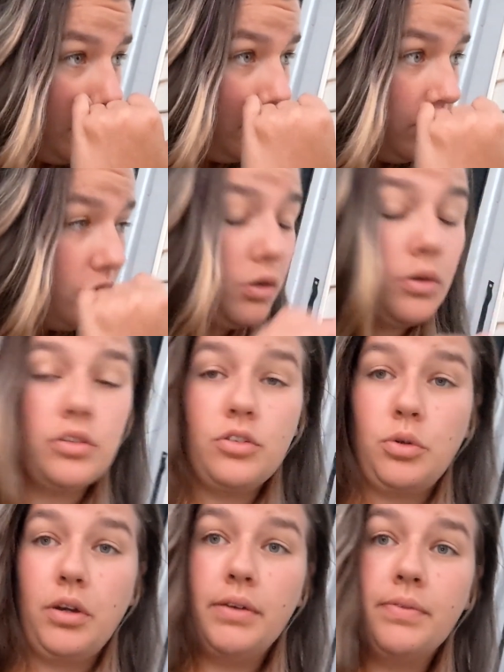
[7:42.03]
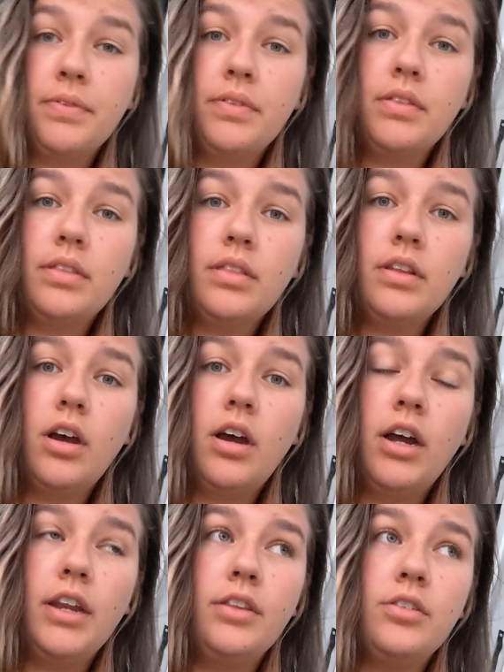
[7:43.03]
soda store
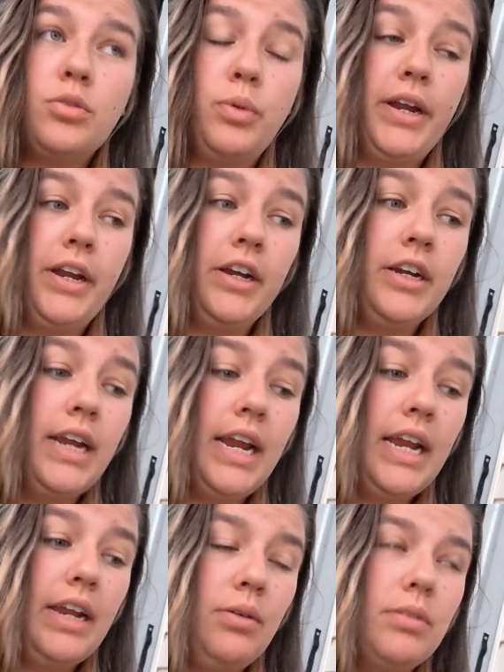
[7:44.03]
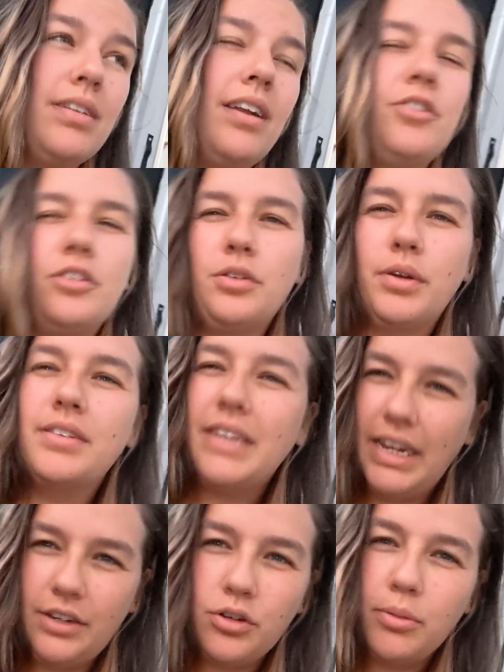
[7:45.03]
on the square. Well, it's not just soda, it's a
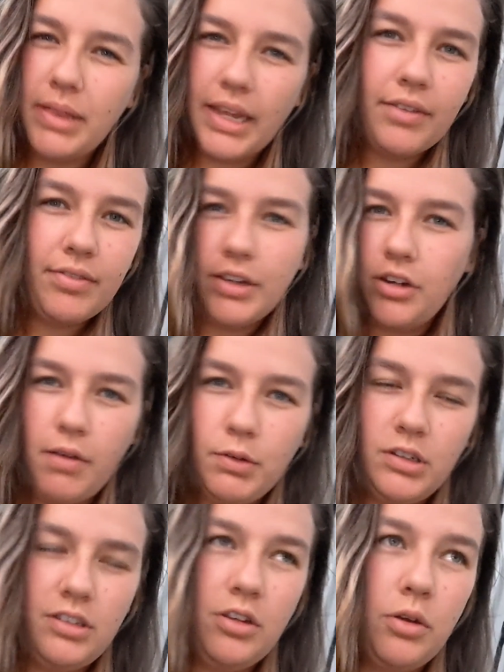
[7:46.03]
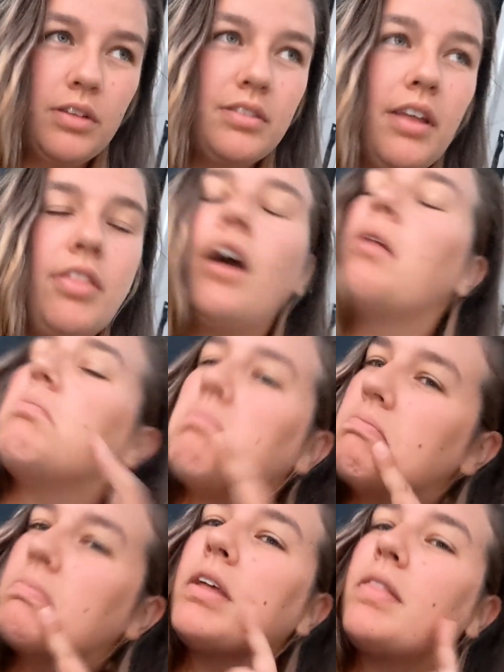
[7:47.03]
candy store, but they have like novelty sodas, and I thought
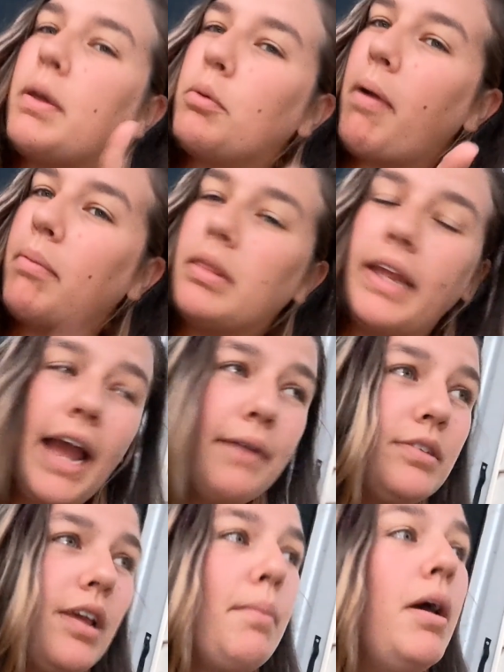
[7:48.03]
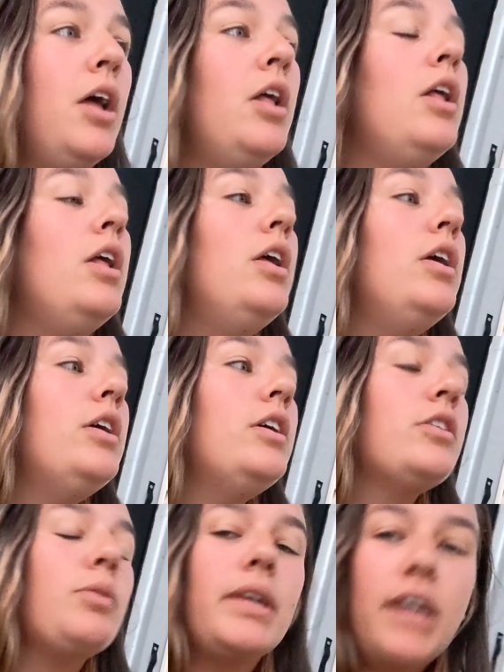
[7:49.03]
they will probably have some.
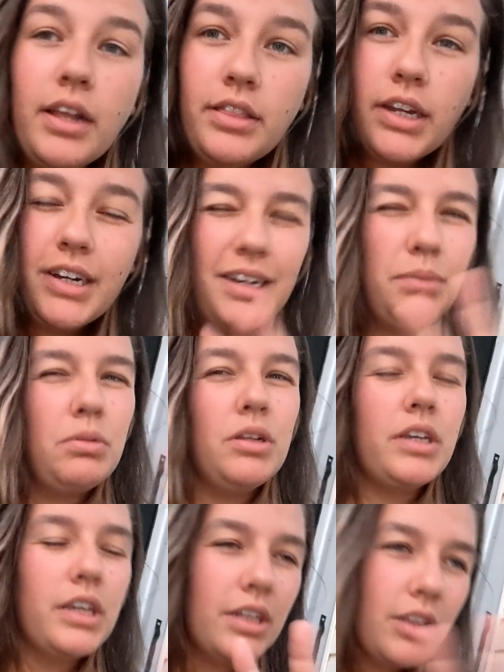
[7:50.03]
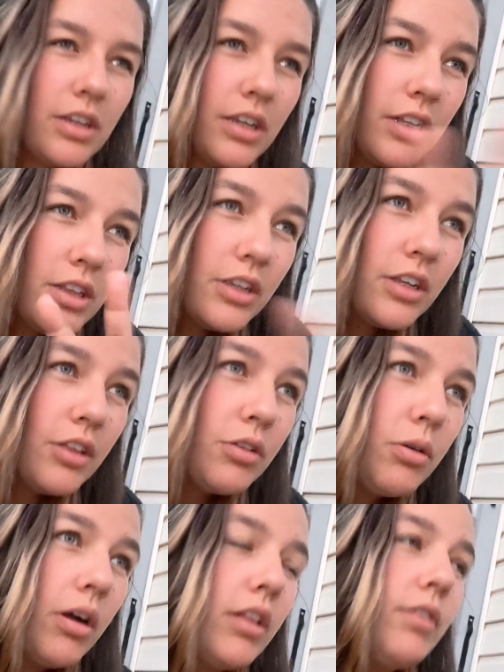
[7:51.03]
So I got there and I'm looking and looking and looking
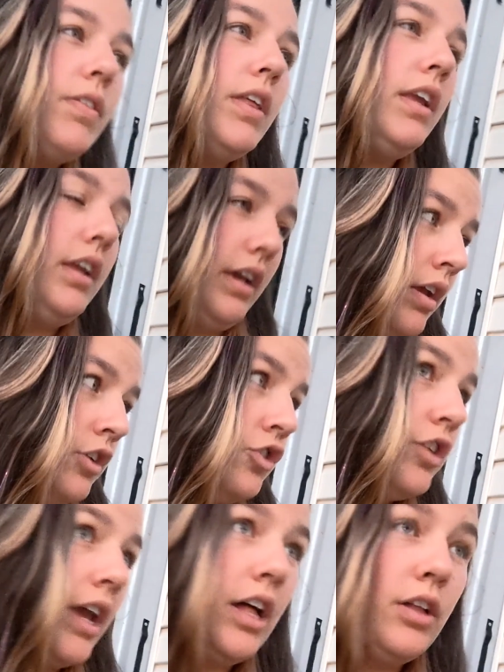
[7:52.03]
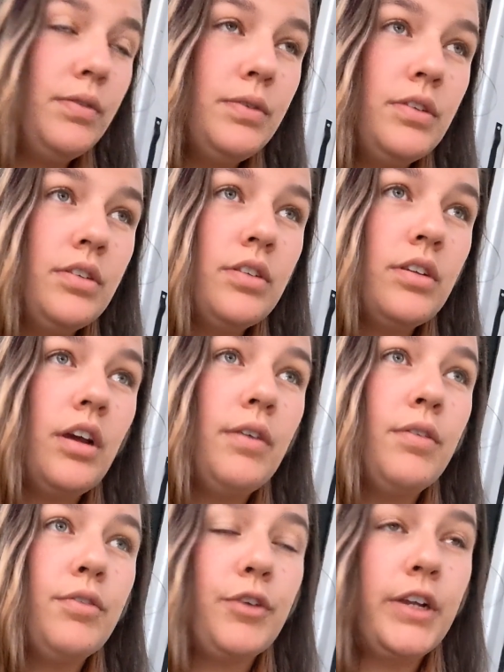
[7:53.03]
through all of the shelves of
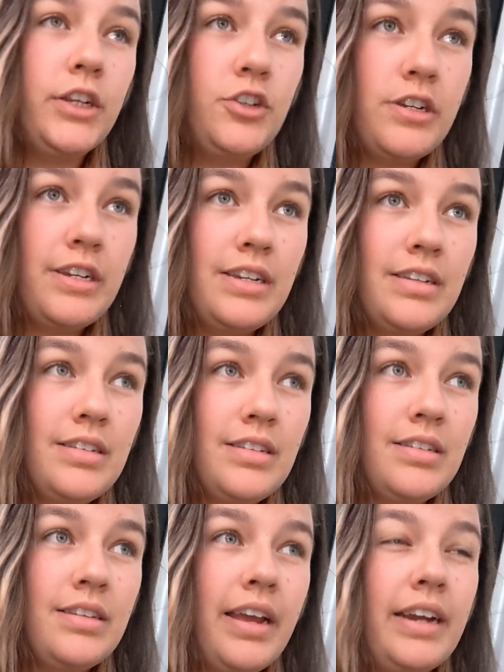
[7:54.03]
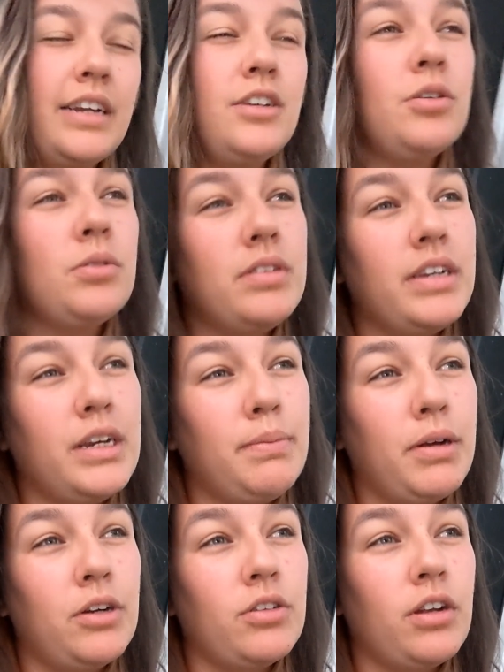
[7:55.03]
the fridges, and I don't see any
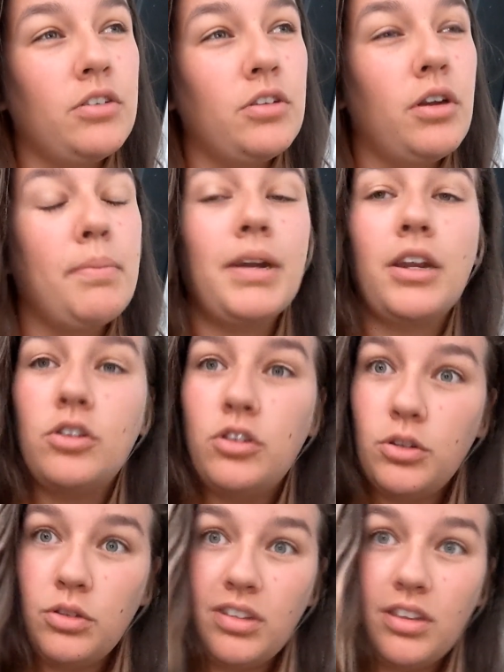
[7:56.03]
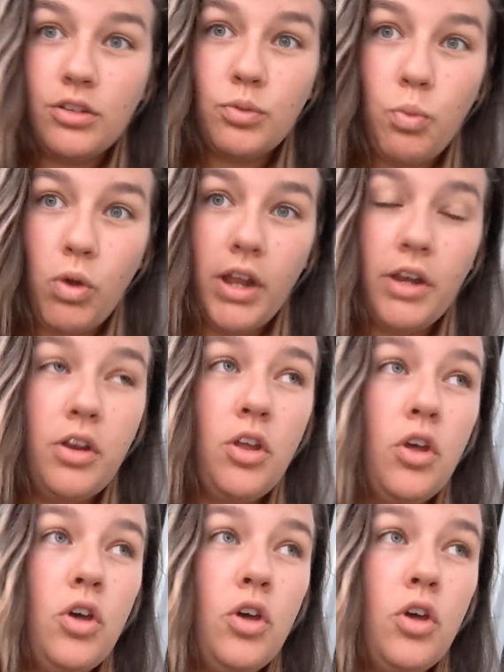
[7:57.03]
butterscotch soda, but I do see this one